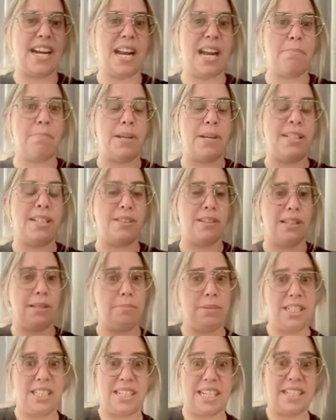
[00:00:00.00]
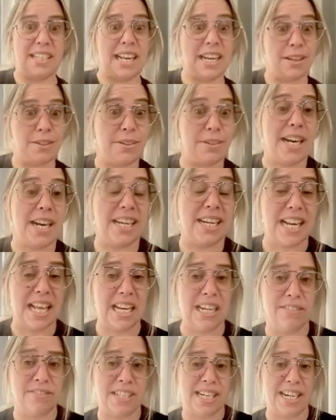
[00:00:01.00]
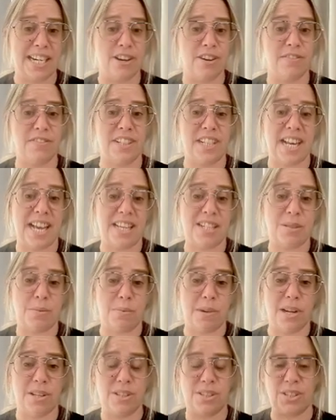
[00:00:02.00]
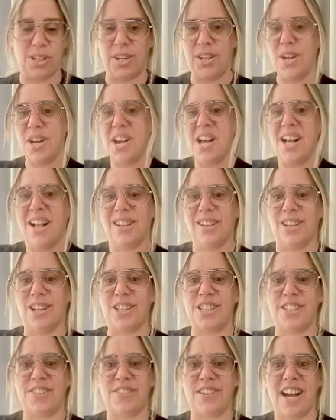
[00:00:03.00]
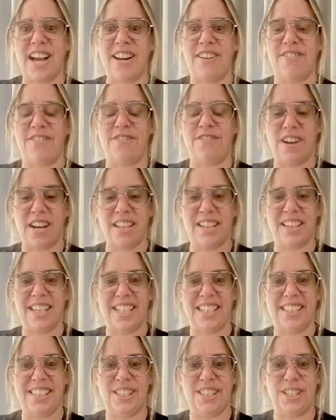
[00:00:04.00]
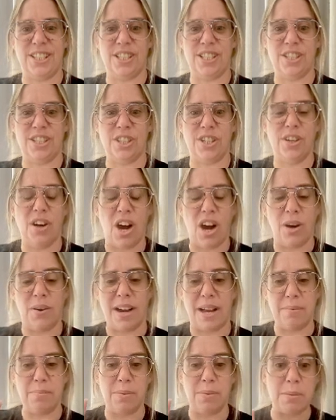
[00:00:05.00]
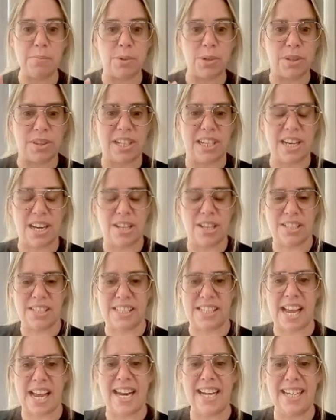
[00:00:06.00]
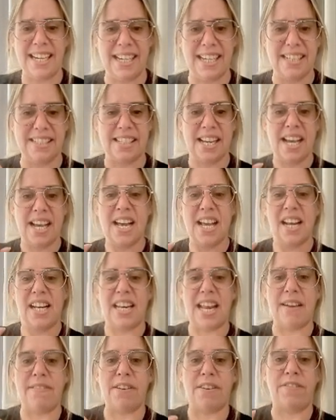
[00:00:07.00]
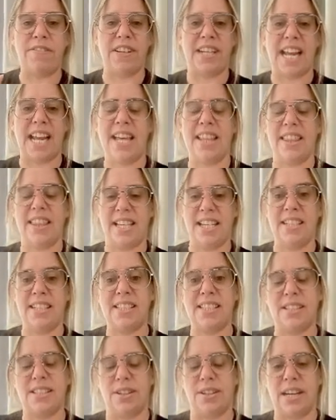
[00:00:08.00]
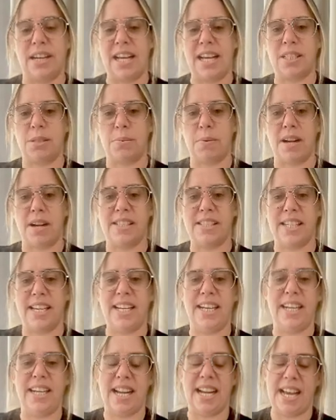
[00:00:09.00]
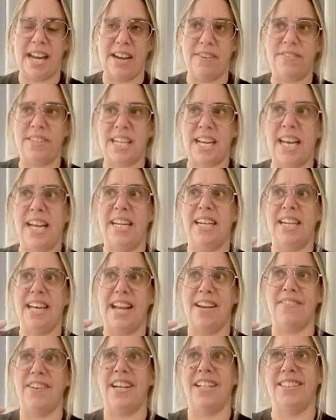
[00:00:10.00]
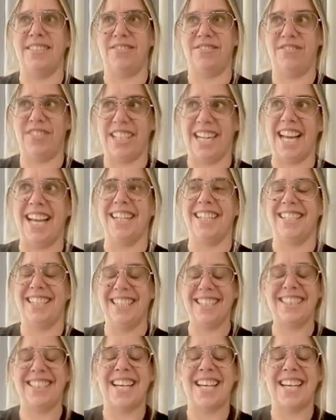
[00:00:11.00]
a pixel image and then create an NFT of it as well. So lots of kind of fun things you can do. Oh, and one more thing I'll say is never forget this.xyz, NFT, never forget this,